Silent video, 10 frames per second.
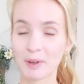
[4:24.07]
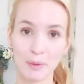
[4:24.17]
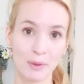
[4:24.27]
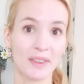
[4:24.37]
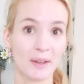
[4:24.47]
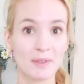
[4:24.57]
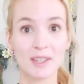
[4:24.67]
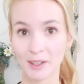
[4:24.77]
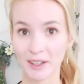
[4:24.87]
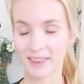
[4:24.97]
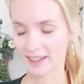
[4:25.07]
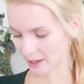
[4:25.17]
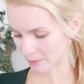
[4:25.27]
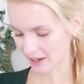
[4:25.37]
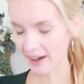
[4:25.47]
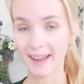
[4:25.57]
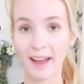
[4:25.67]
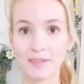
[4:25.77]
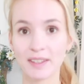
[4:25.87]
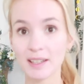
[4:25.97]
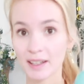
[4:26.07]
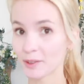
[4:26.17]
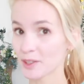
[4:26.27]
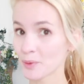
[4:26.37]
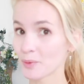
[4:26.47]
when I want them to look at the camera, I have this little